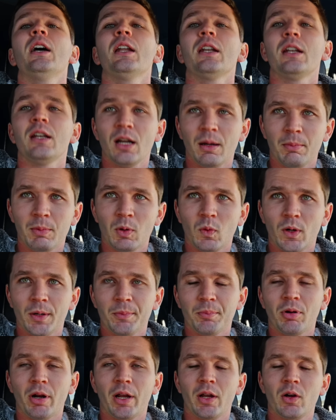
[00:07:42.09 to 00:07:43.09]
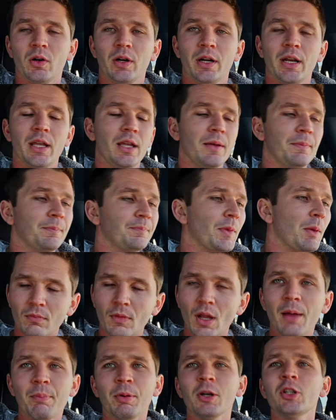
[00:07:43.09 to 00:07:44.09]
number one priority.
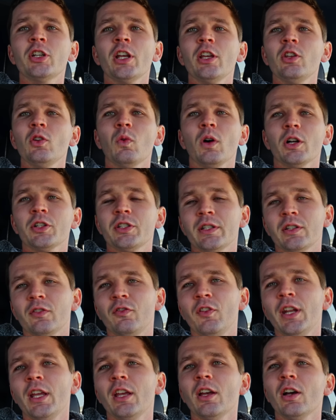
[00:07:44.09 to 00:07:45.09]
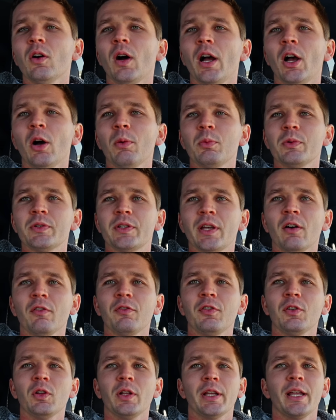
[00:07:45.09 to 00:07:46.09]
I appreciate you watching this video. I hope it was
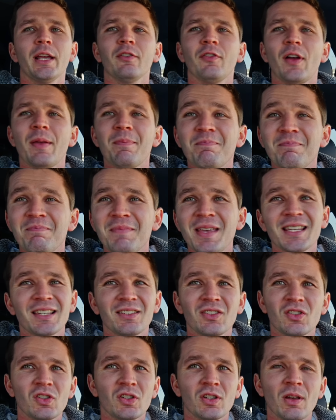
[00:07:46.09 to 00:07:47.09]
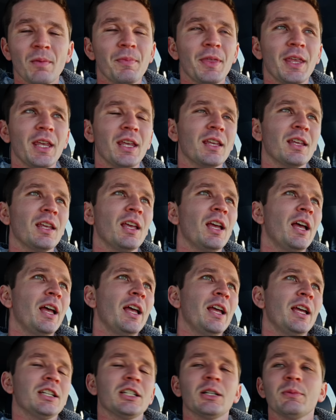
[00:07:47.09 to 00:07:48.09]
helpful. Again, if I missed something
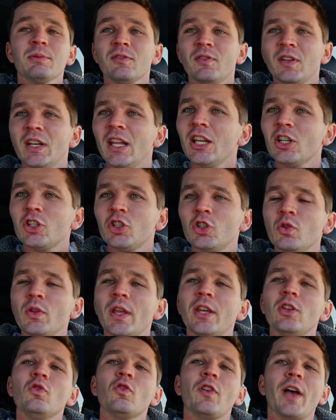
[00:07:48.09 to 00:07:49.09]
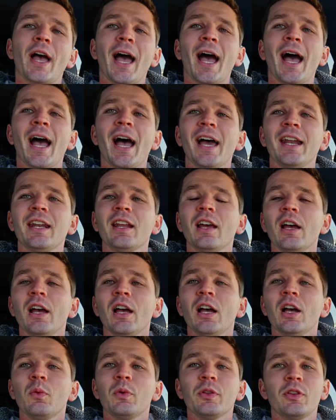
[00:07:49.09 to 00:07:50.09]
in terms of an issue that you've had
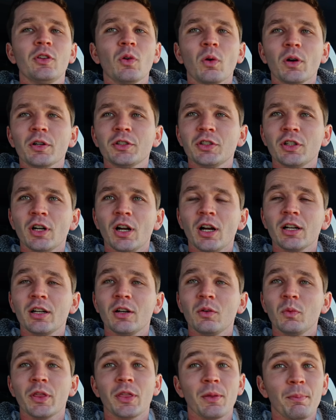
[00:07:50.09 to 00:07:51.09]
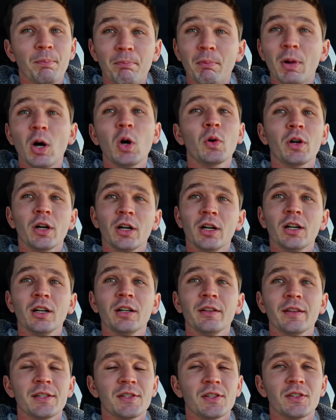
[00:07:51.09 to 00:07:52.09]
with your truck, with the motor,
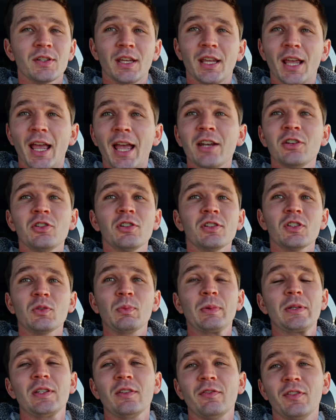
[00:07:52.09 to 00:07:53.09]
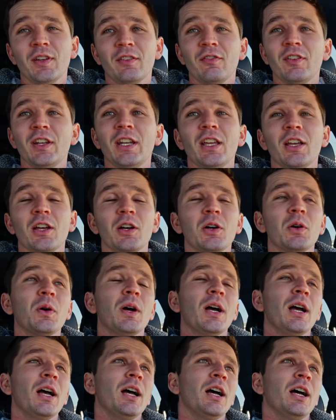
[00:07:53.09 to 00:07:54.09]
this is a engine specific video,
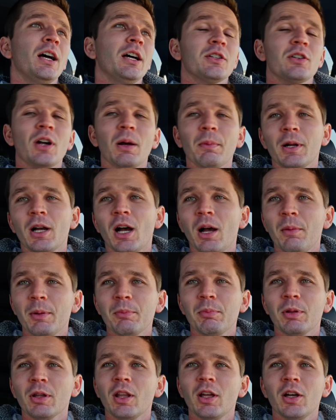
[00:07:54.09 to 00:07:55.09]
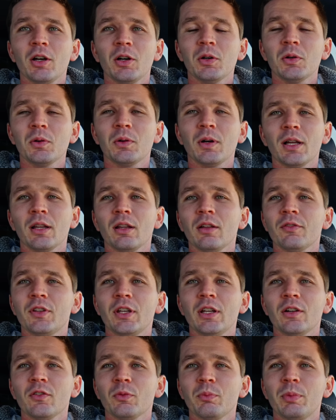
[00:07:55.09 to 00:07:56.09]
drop a comment below. I love to
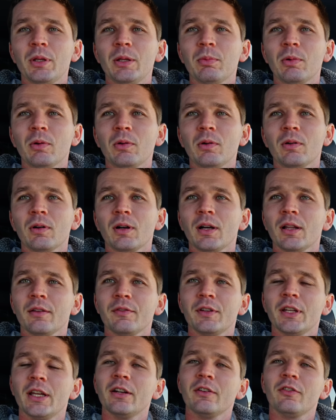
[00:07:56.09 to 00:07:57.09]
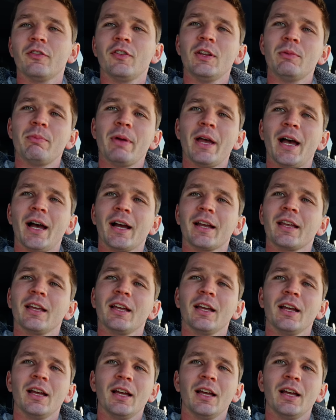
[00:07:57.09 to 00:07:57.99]
hear from people. I love to get your feedback.